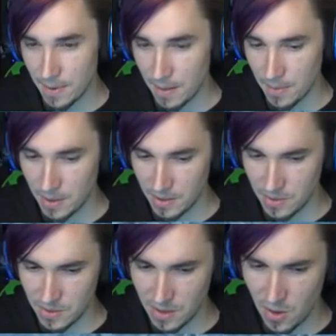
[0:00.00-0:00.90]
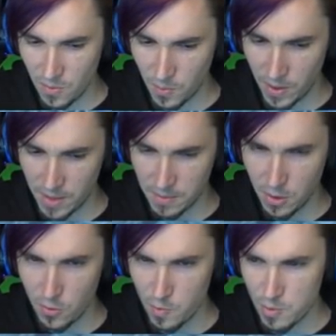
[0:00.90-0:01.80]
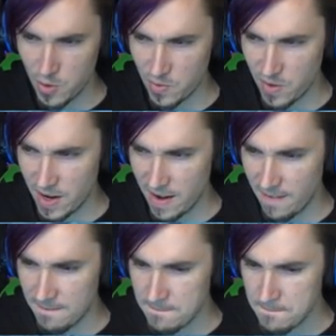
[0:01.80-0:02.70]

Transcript: I'm, I'm a little overweight. I'm a little overburdened right now.